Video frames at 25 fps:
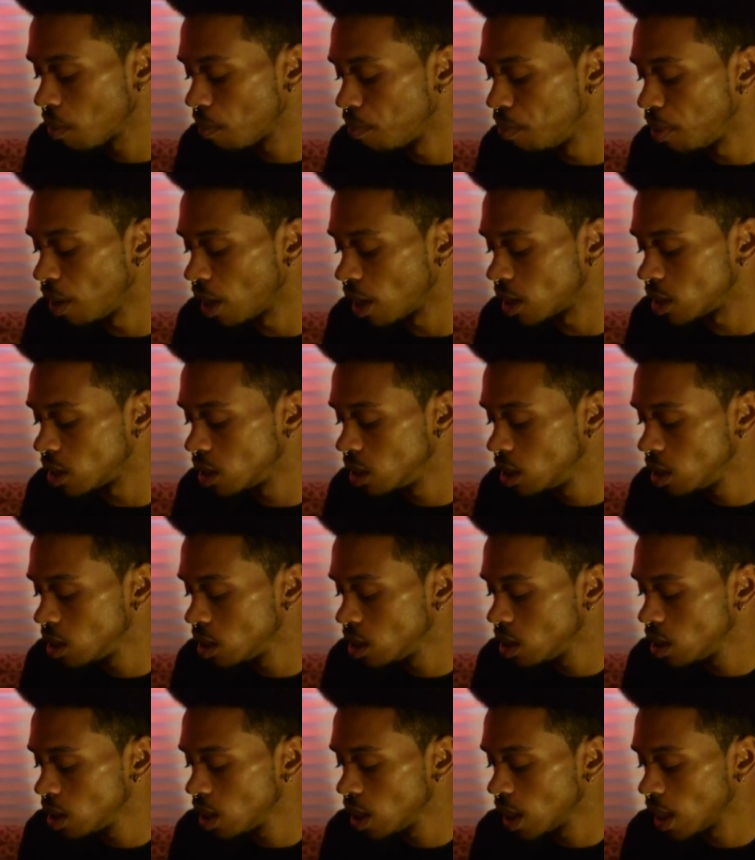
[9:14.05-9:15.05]
But
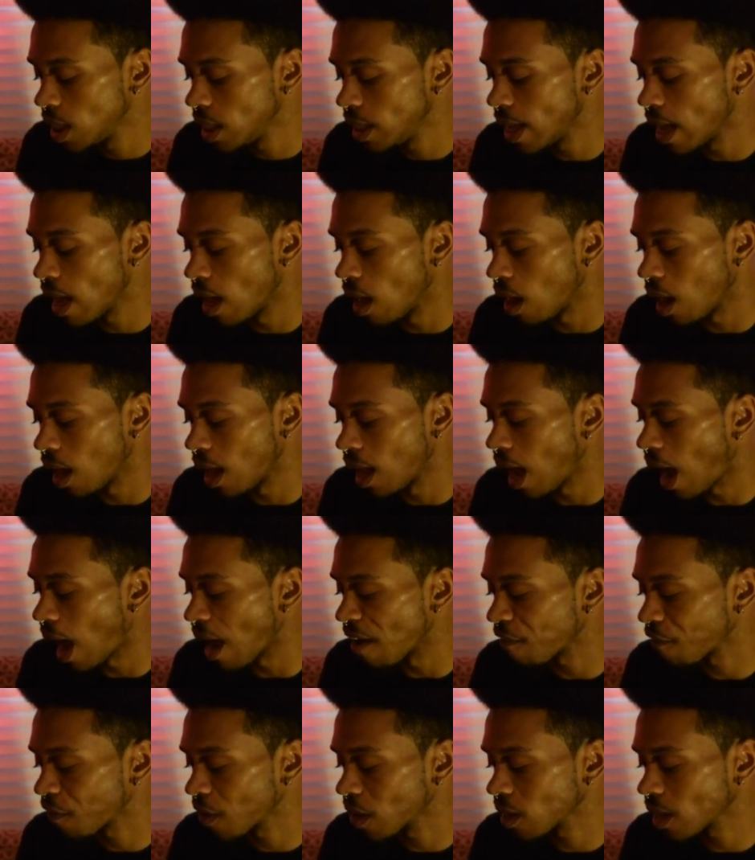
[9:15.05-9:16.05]
yeah, I
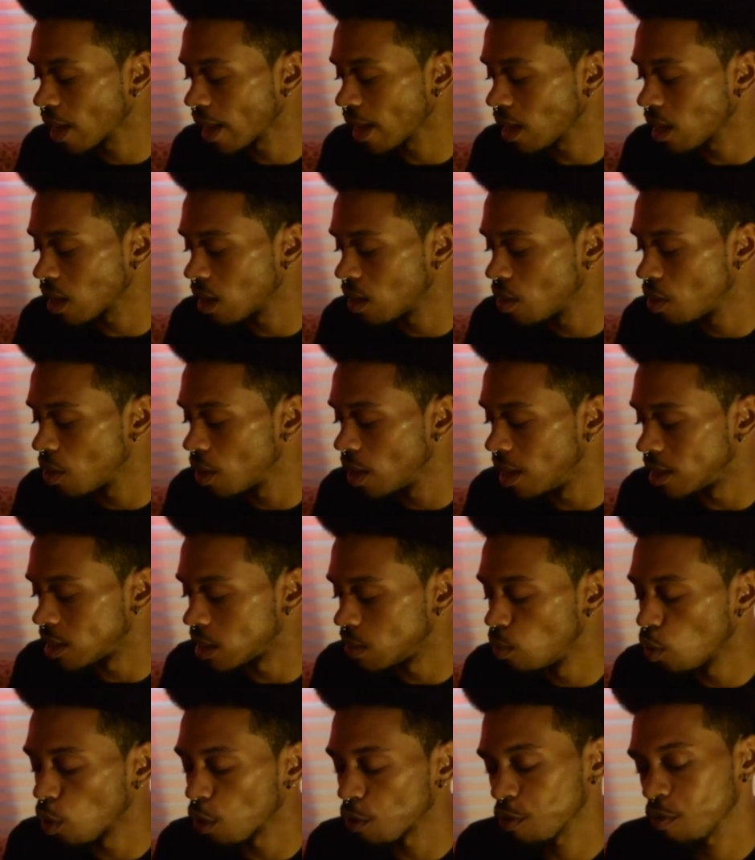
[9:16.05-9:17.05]
feel like it's
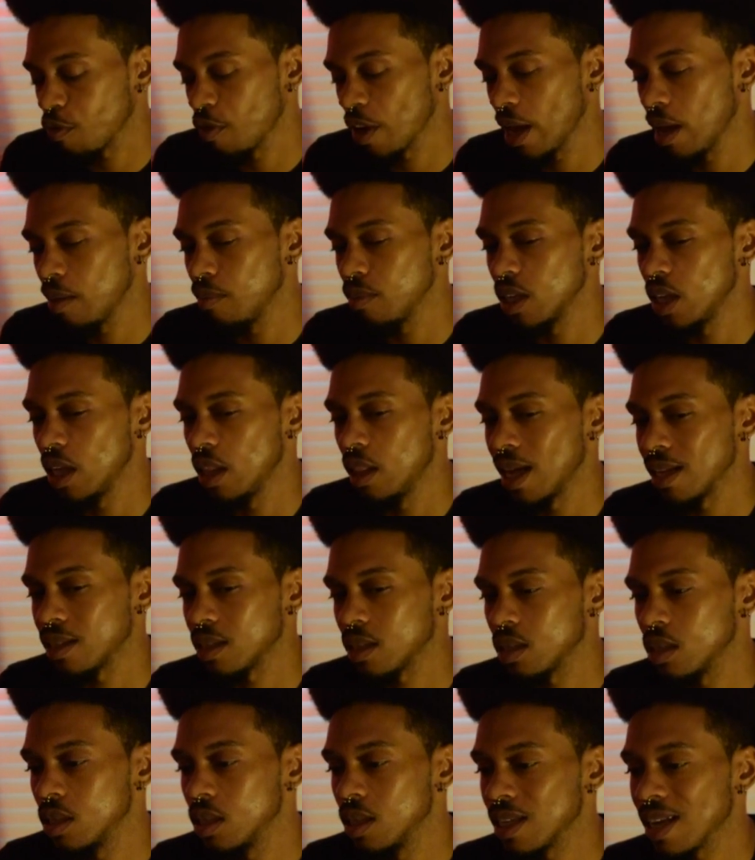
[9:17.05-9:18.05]
more family
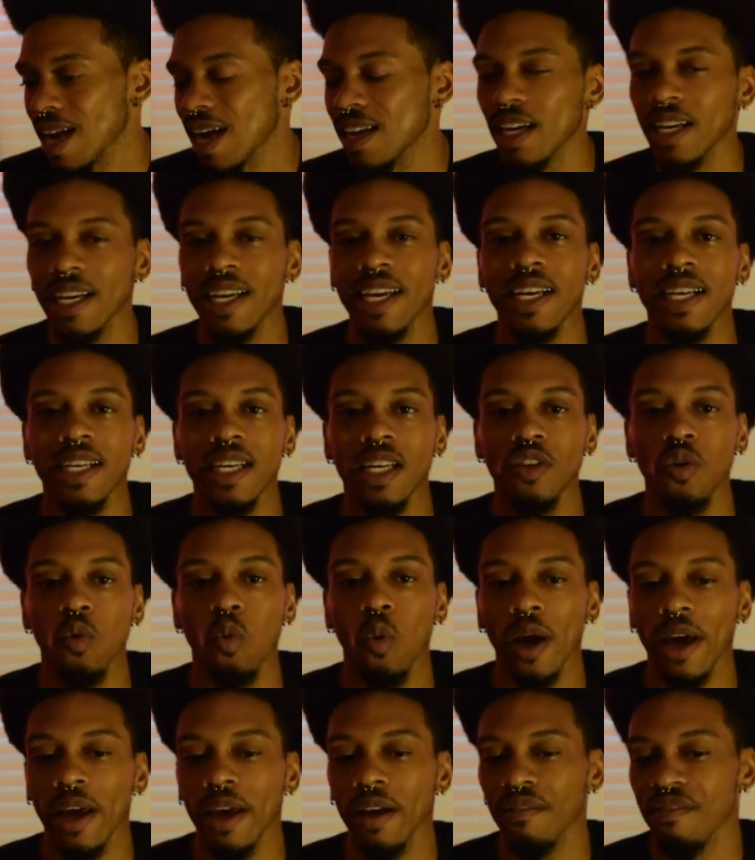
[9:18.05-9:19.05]
that's kind of getting in the
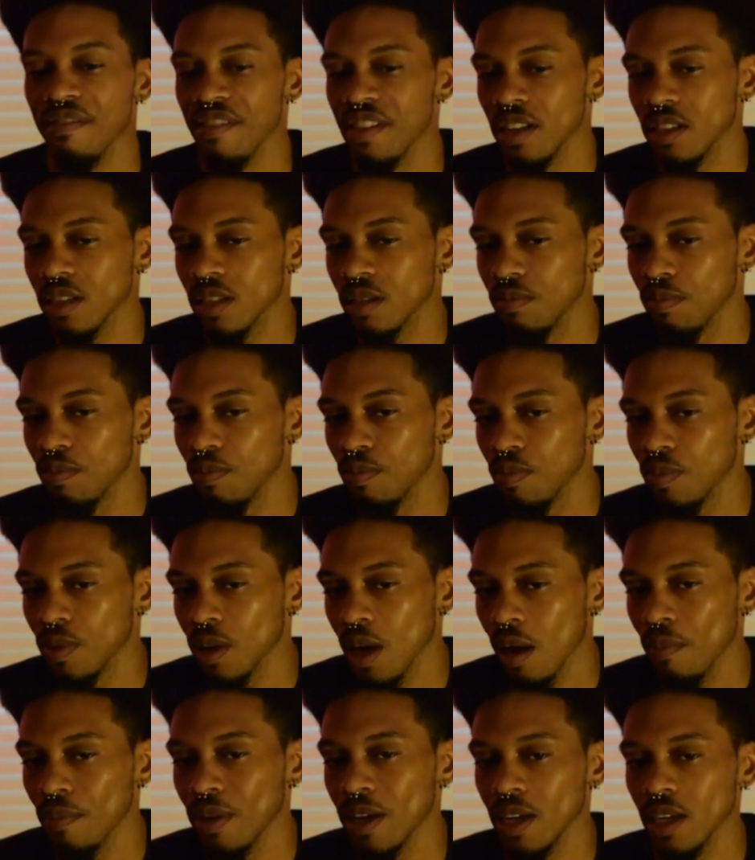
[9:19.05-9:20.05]
way of this
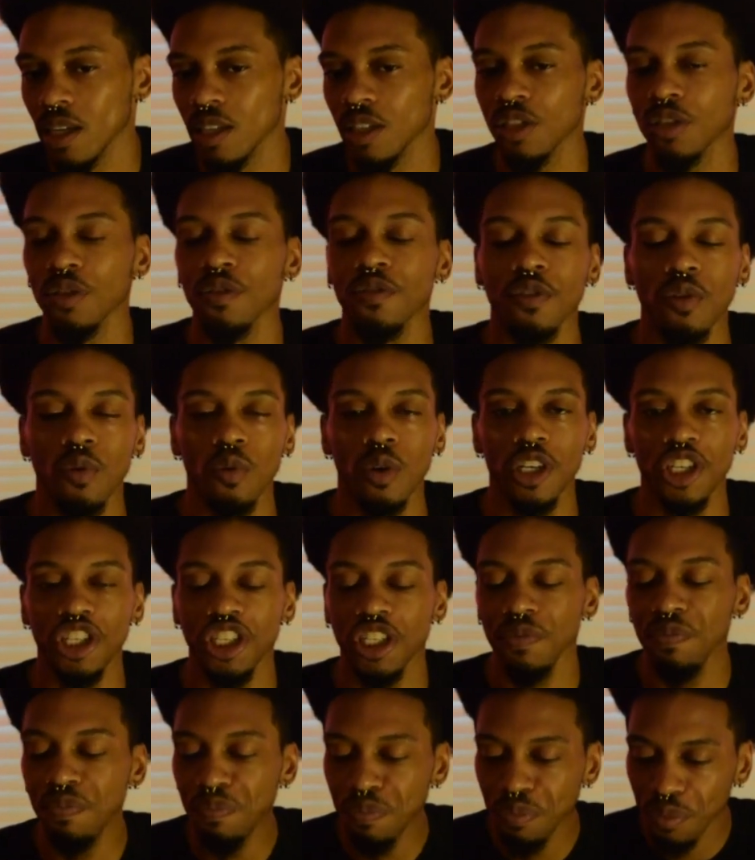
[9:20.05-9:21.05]
coming into
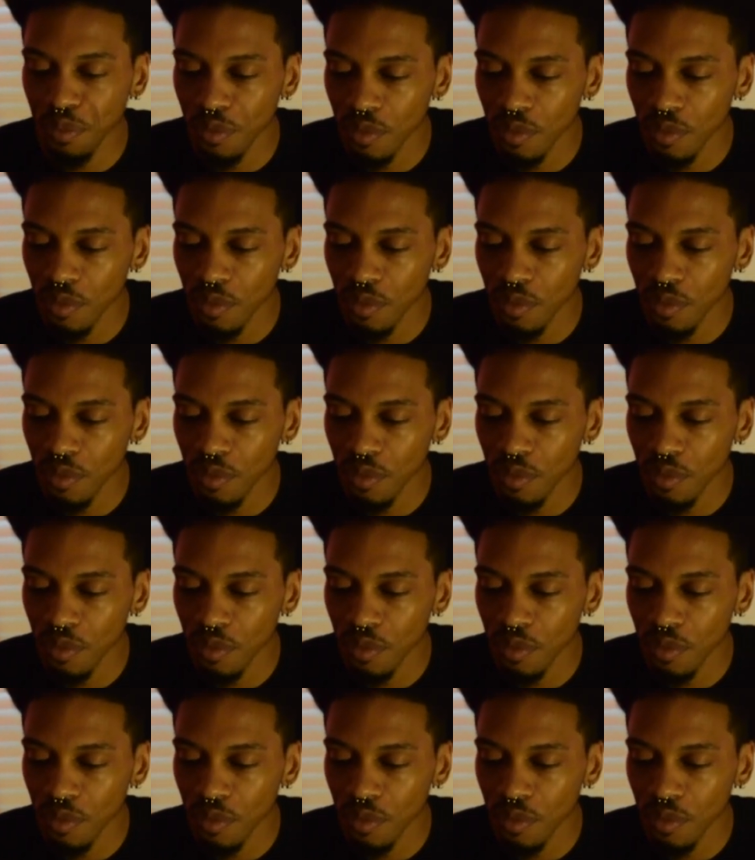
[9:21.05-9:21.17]
fruition.